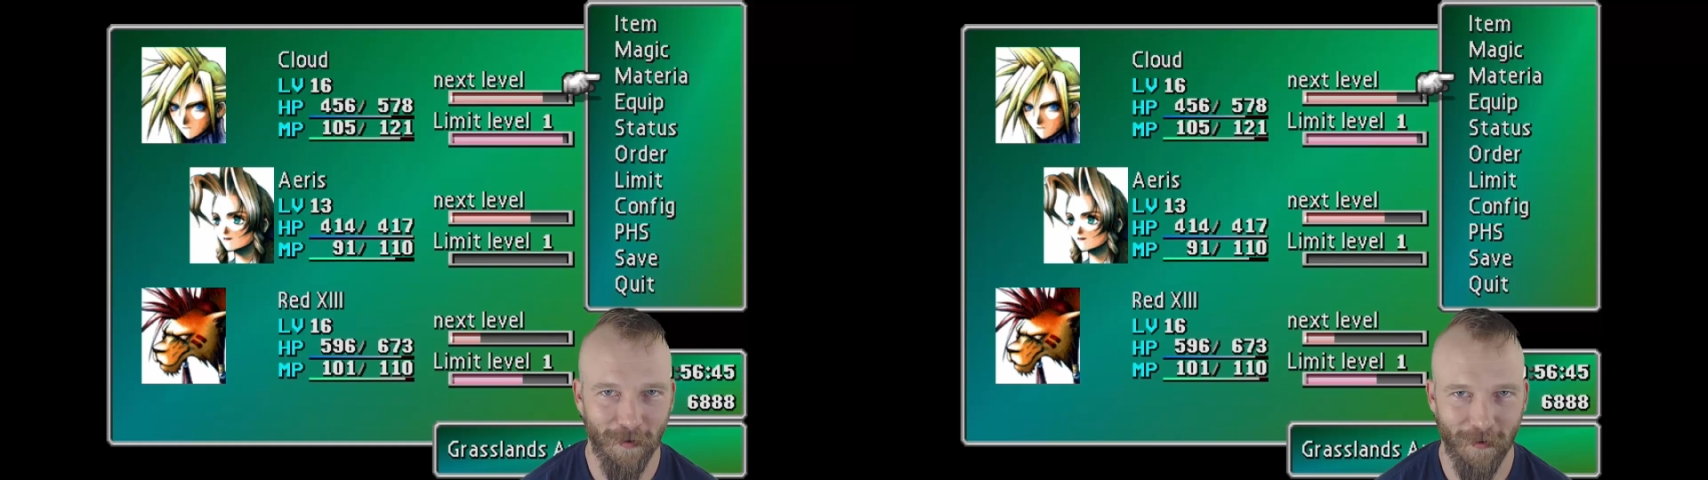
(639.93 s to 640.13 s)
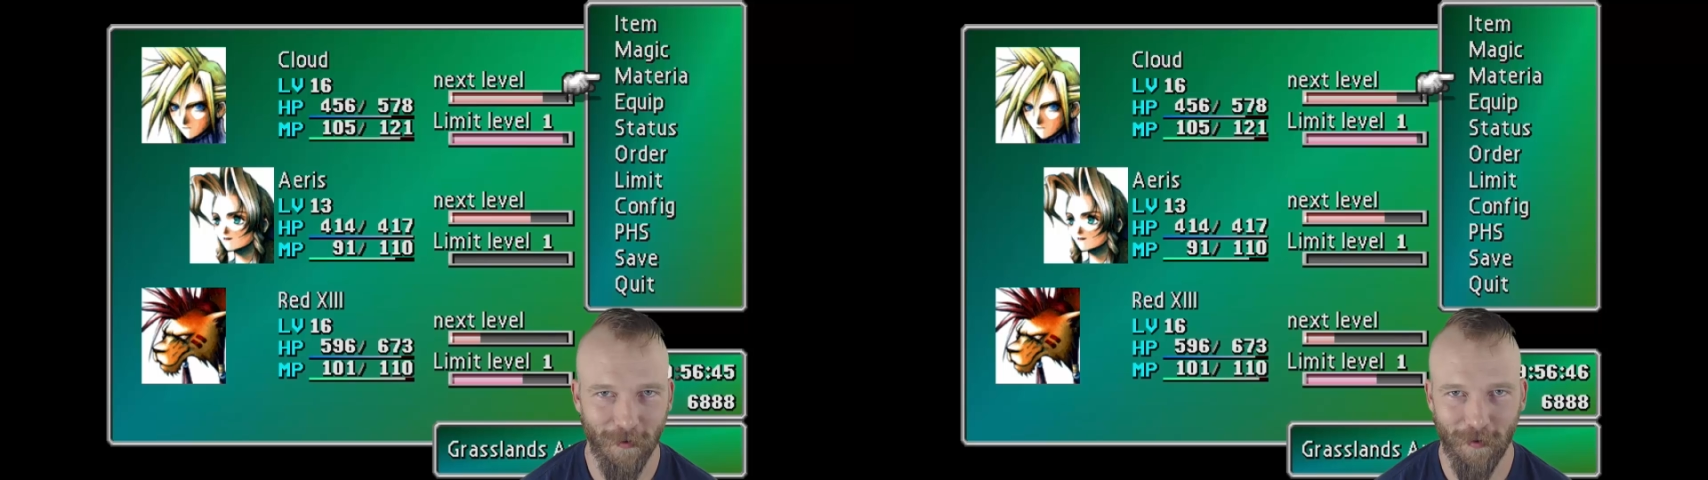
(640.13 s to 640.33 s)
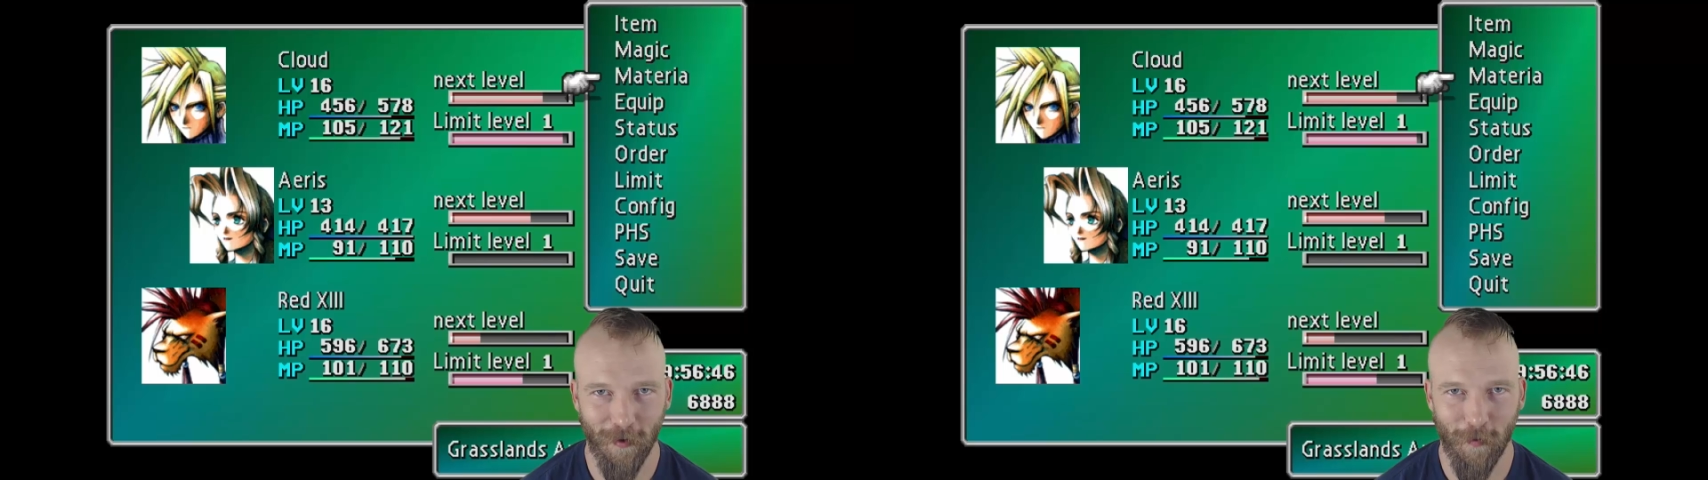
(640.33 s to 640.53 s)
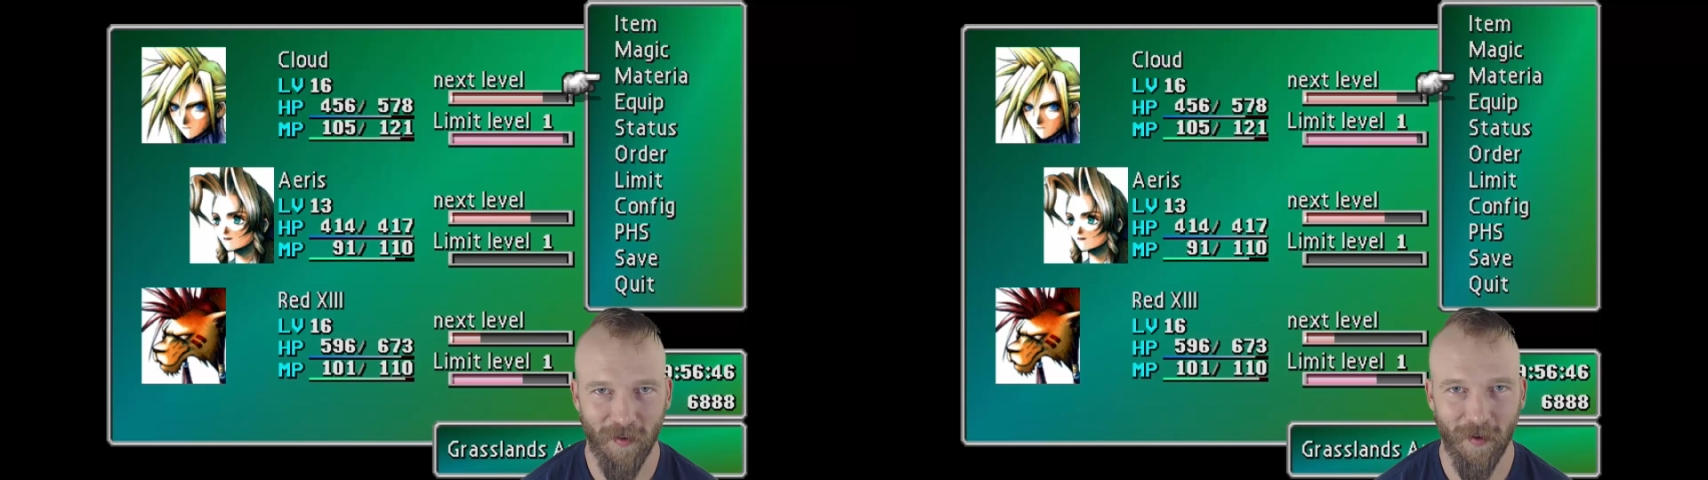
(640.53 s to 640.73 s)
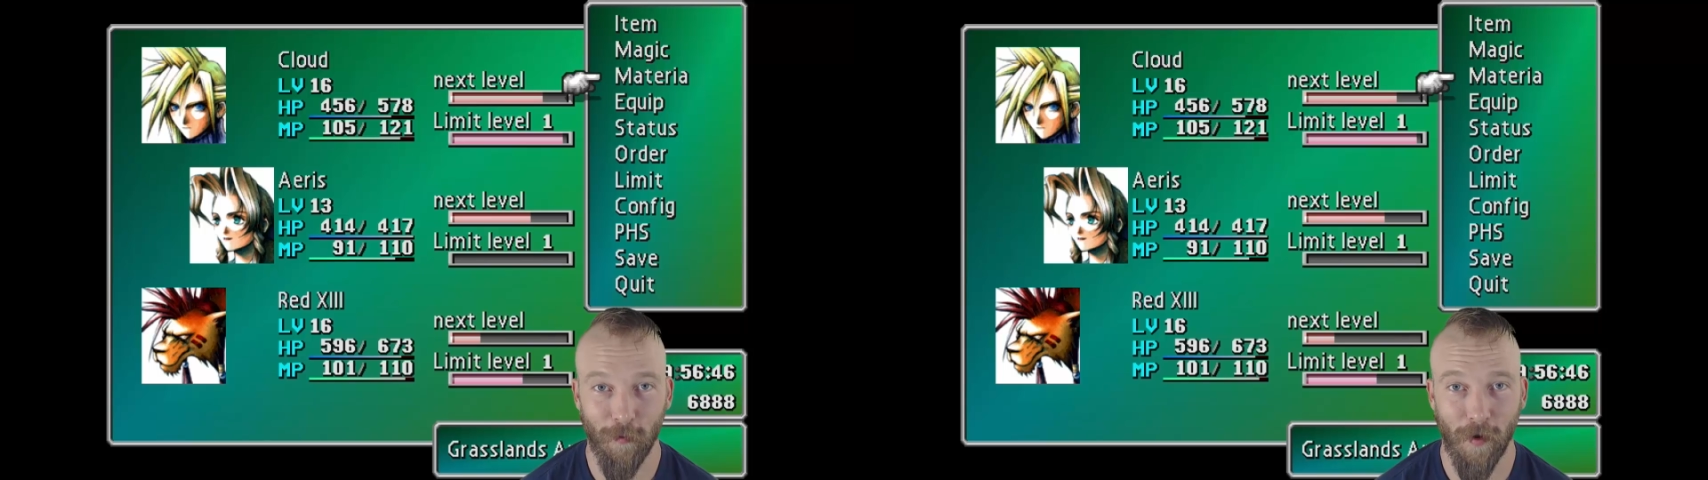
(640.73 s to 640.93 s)
something I
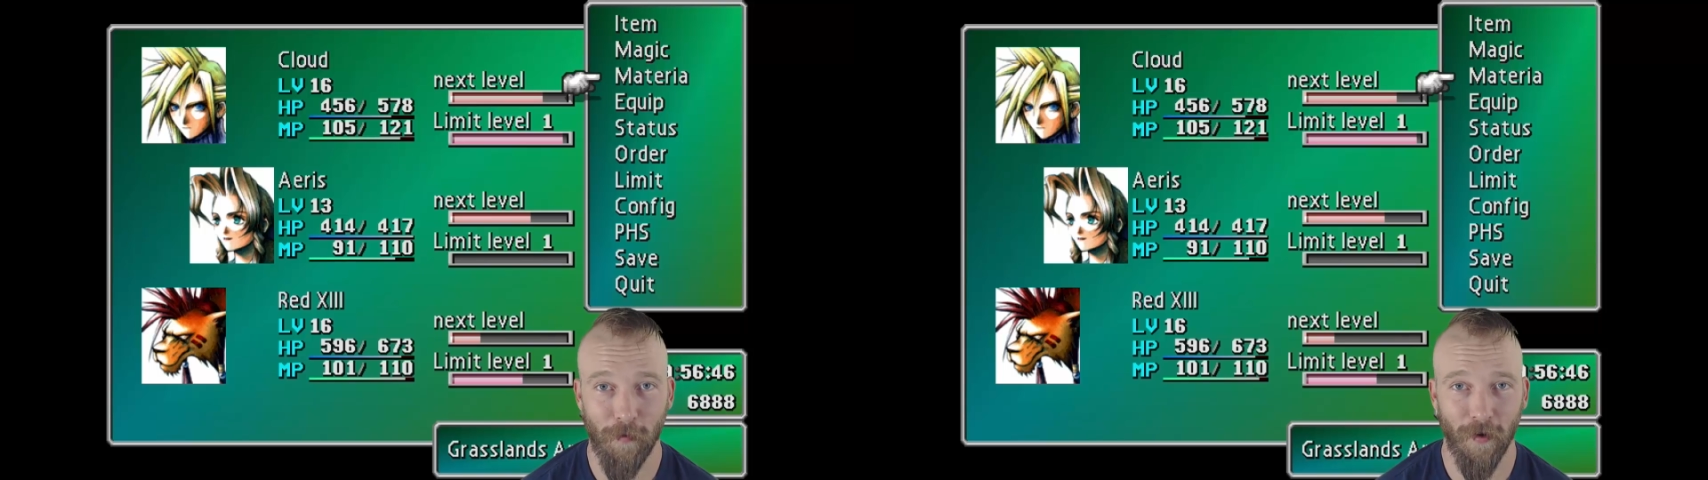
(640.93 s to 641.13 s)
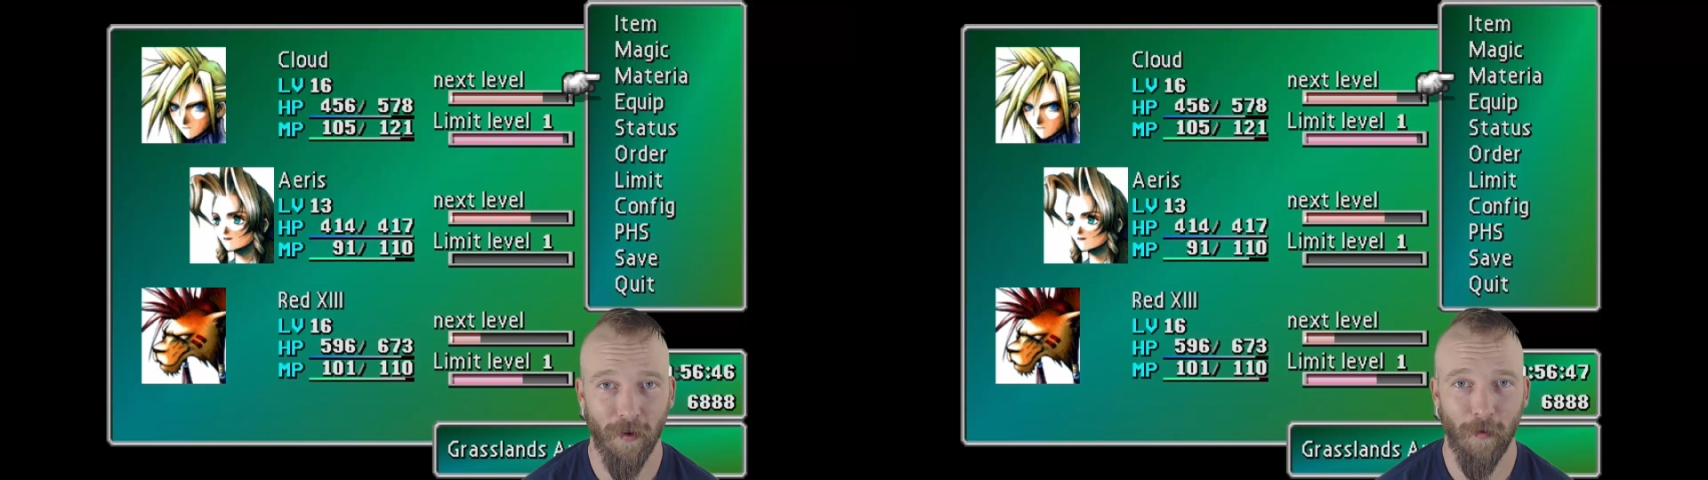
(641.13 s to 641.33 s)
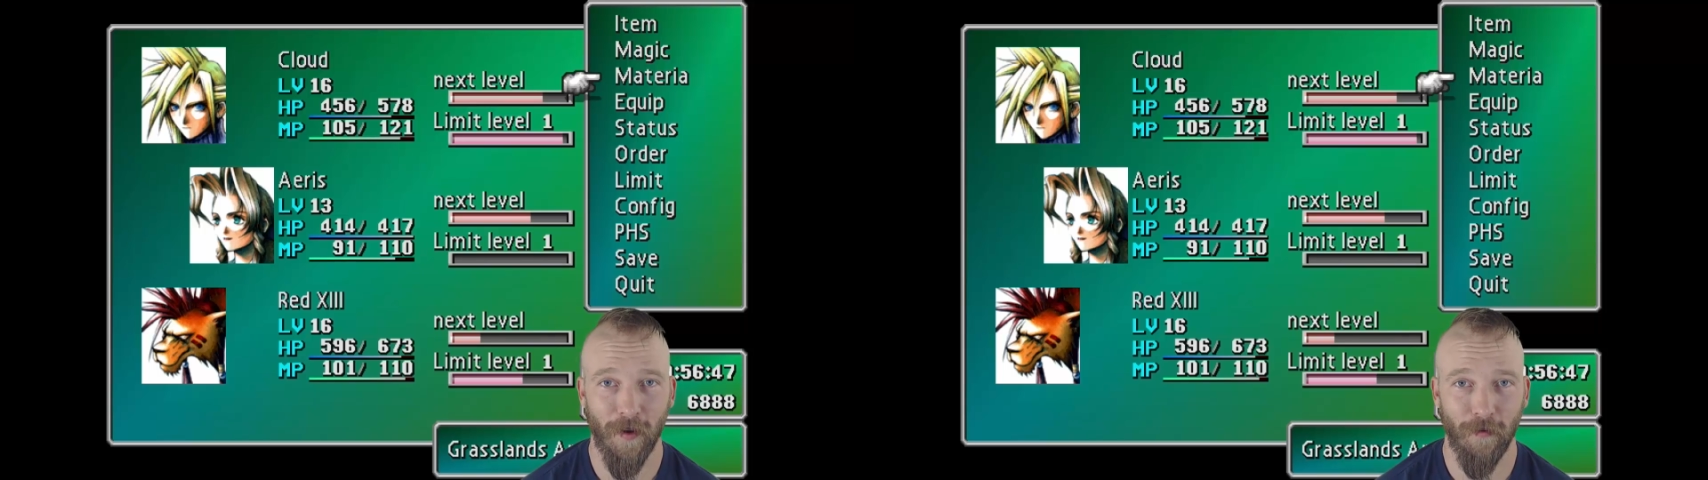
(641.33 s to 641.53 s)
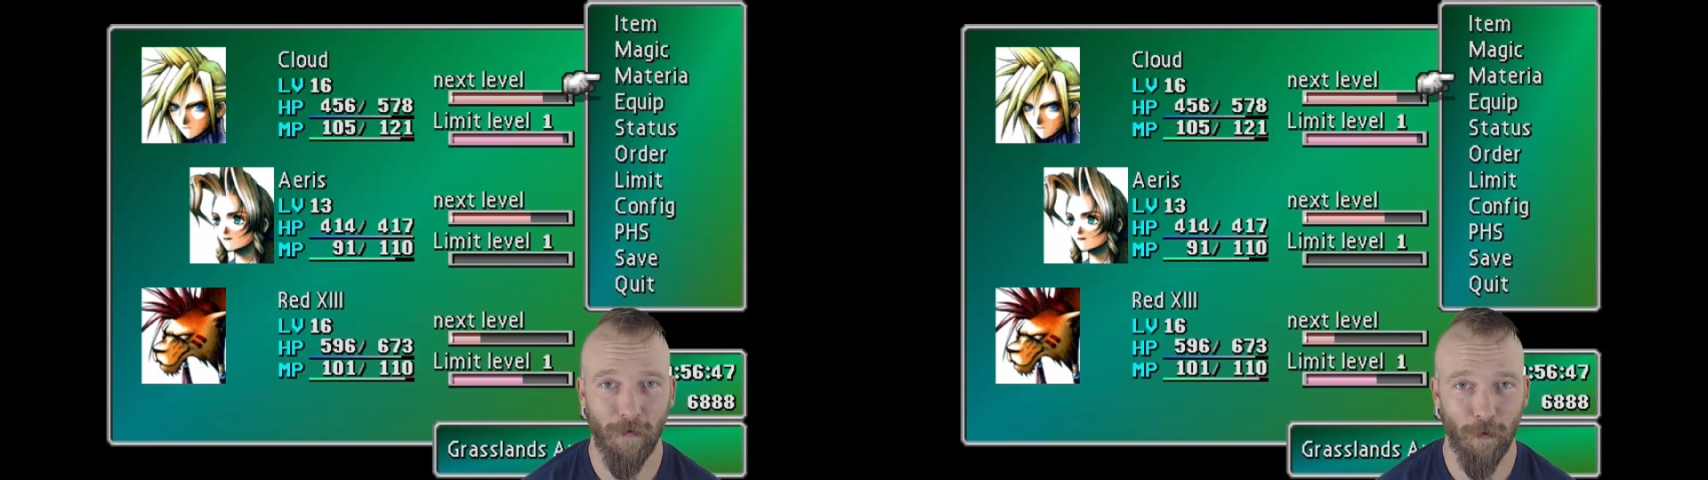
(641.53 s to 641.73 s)
said to my brother about